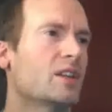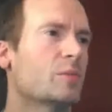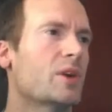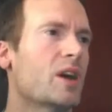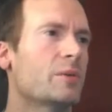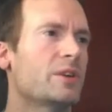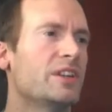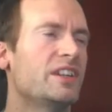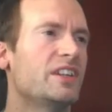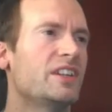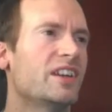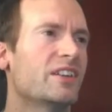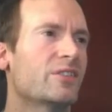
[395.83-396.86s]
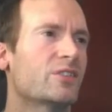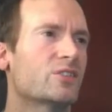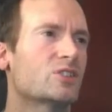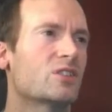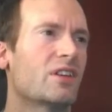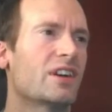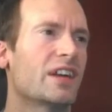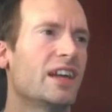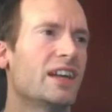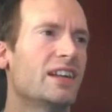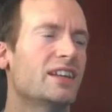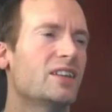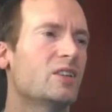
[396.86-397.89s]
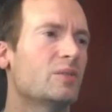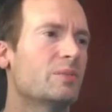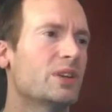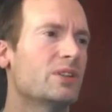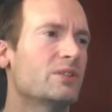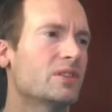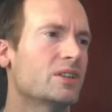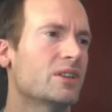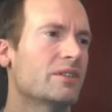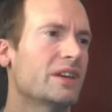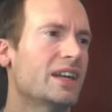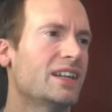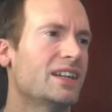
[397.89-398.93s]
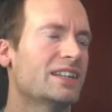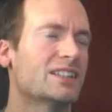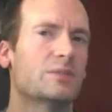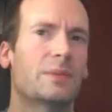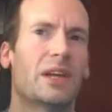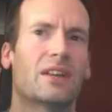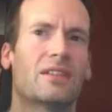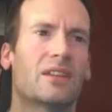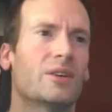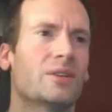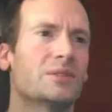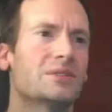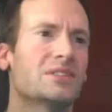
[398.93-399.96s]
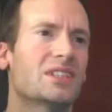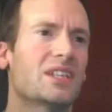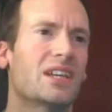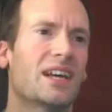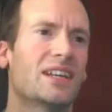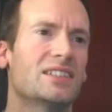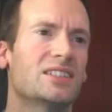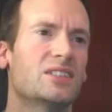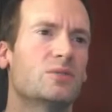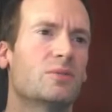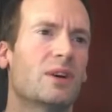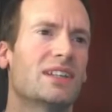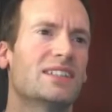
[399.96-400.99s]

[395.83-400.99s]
The property details are truncated, but you can go ahead and expand those as you want.